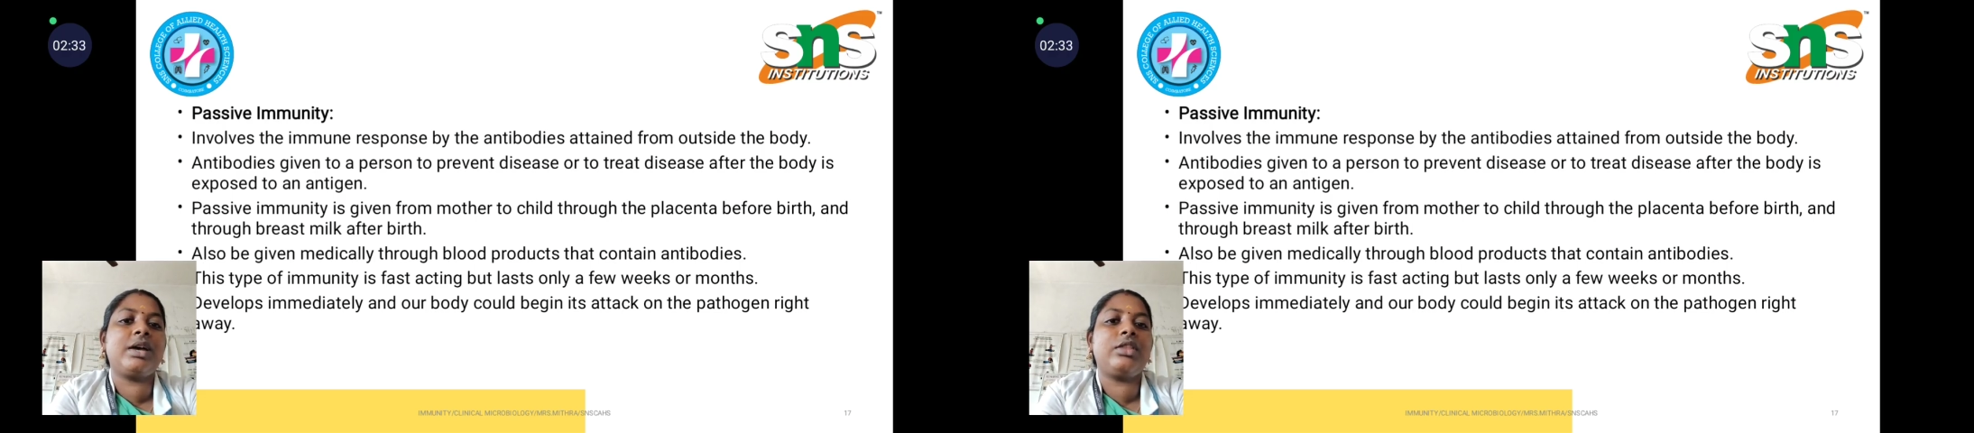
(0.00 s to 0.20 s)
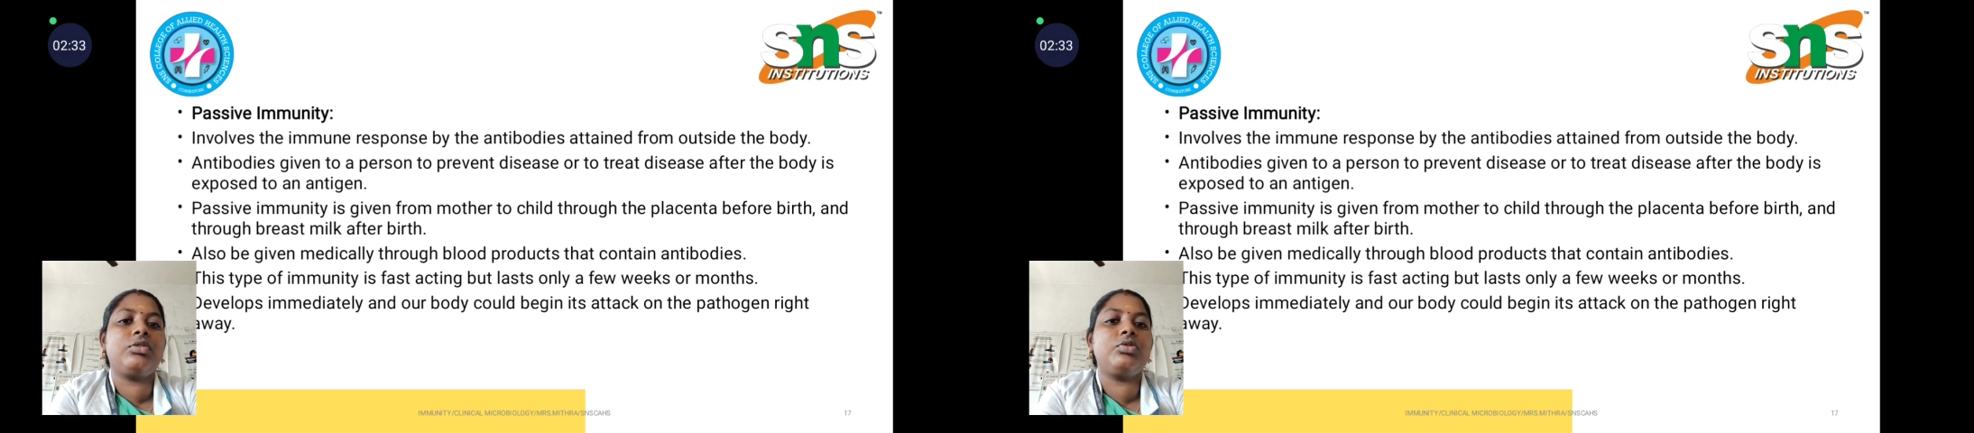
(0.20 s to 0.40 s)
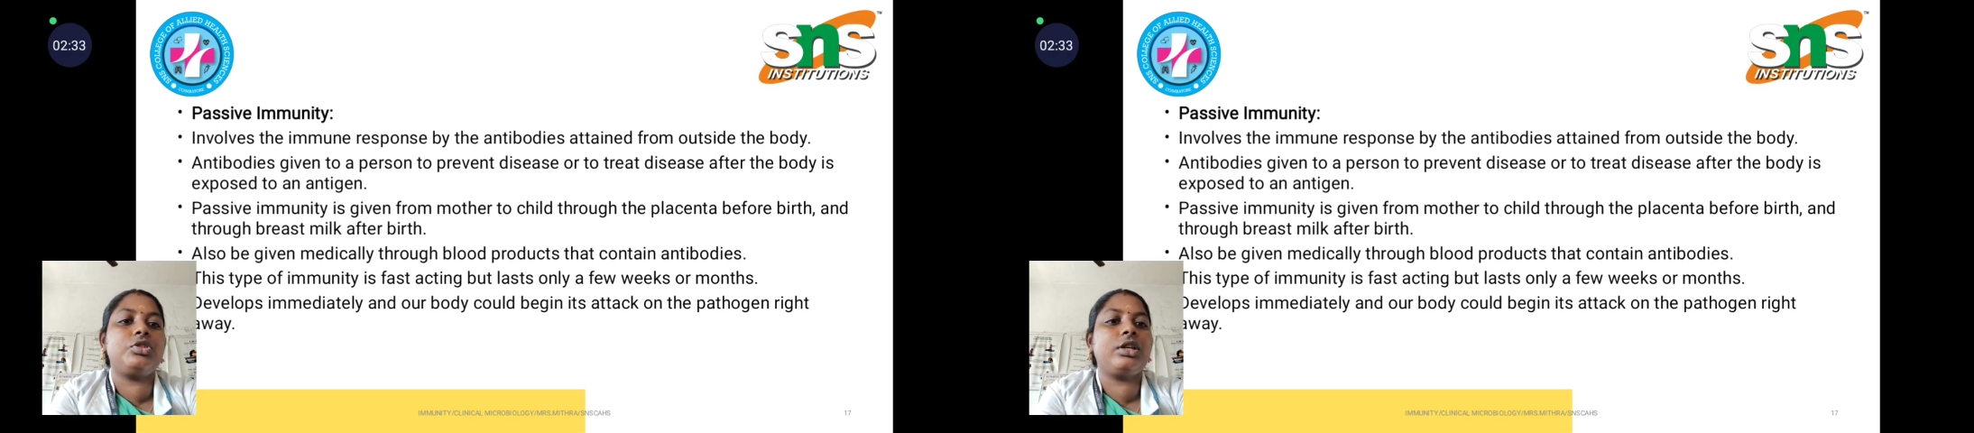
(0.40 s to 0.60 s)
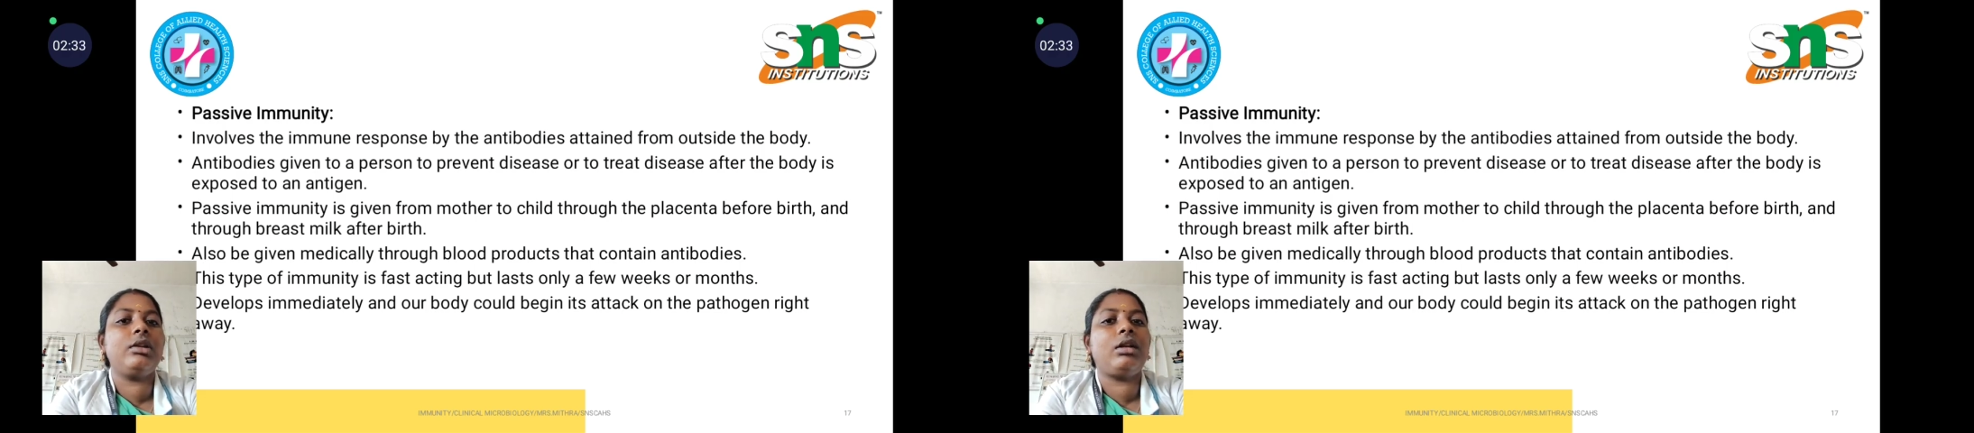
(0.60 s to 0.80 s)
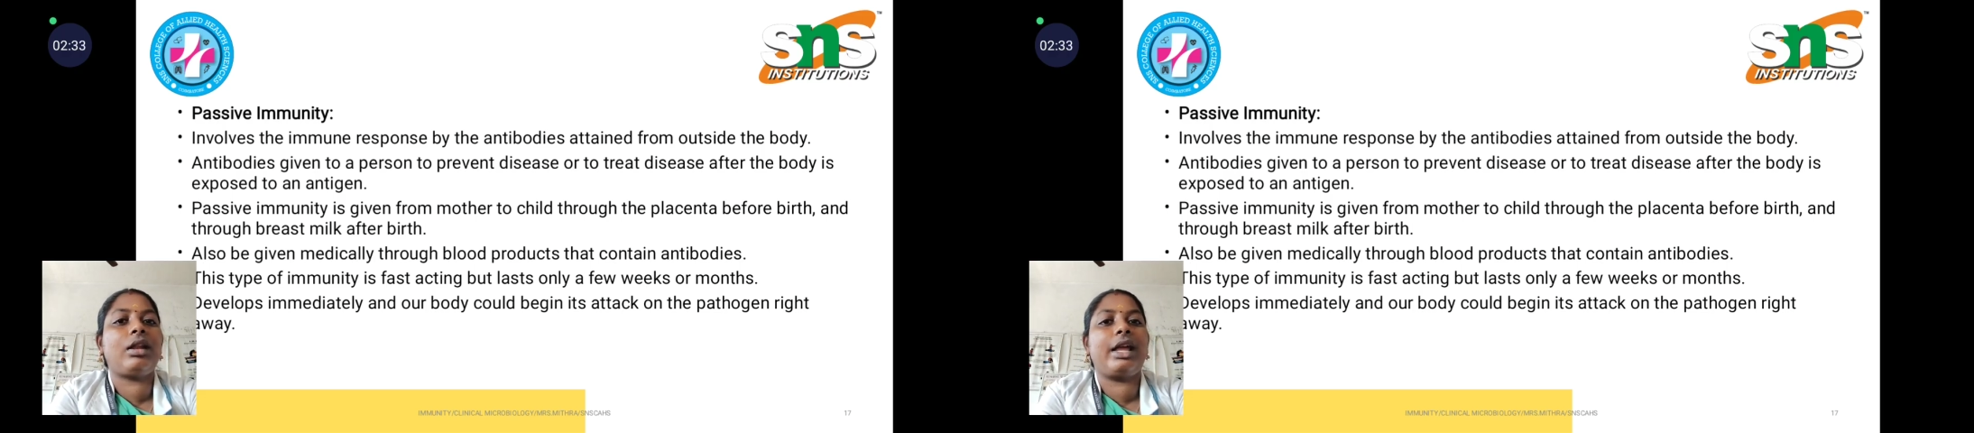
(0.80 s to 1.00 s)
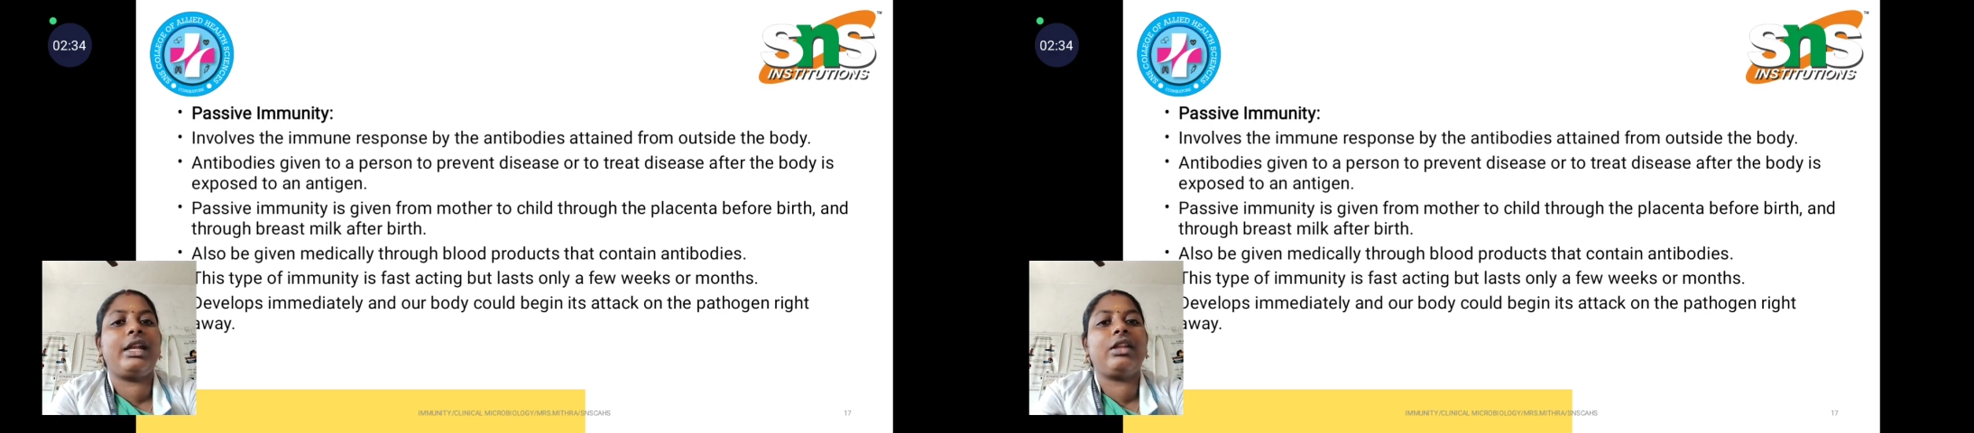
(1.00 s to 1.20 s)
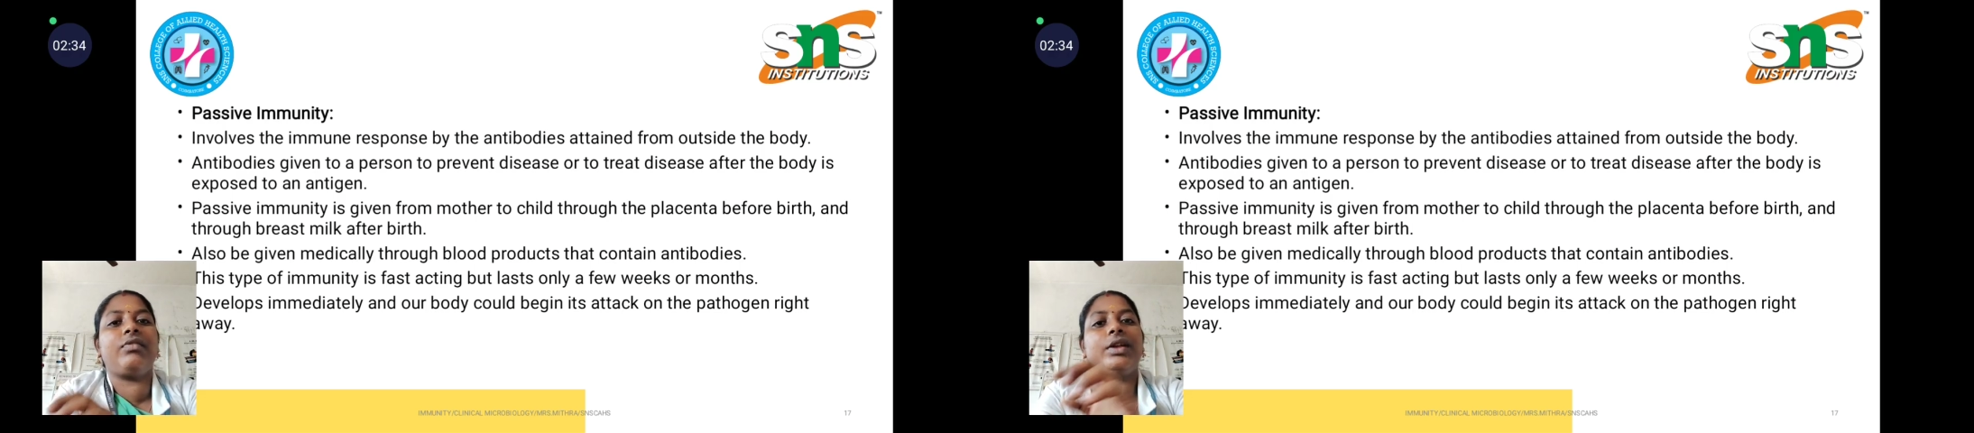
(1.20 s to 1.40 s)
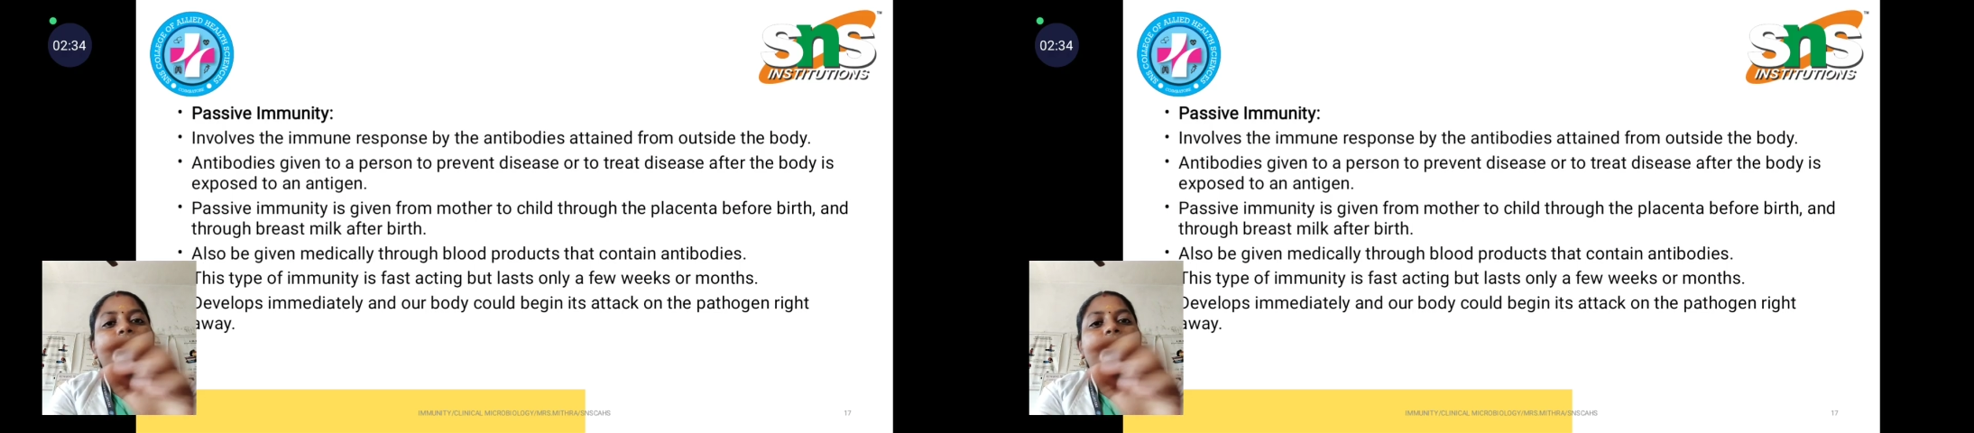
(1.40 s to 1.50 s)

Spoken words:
pathogen right away.